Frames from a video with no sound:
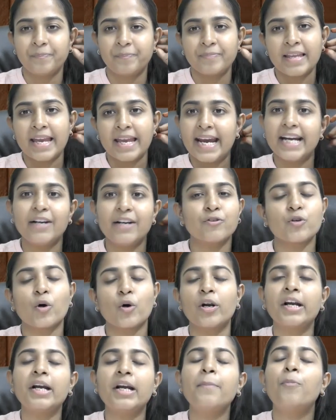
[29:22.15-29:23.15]
It was already
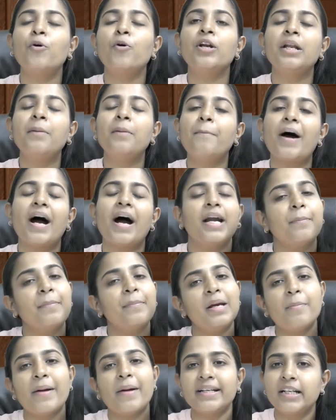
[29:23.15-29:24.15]
put in part B by
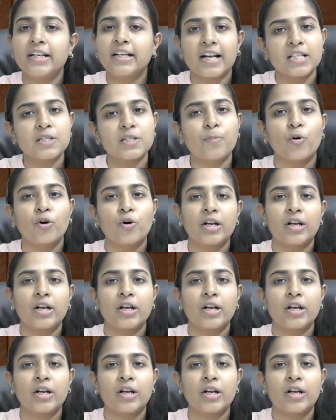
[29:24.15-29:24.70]
the transporter.